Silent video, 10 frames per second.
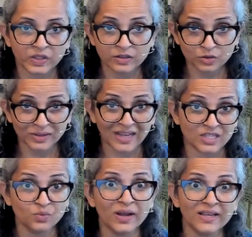So
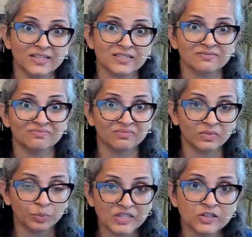that's why it's
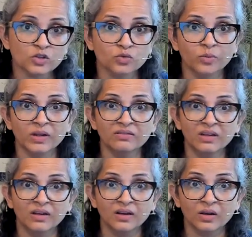PCOS women
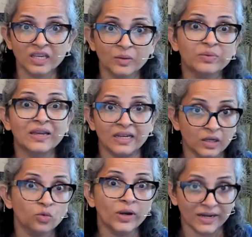keep
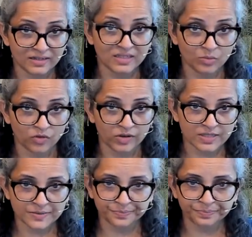gaining weight, some of us.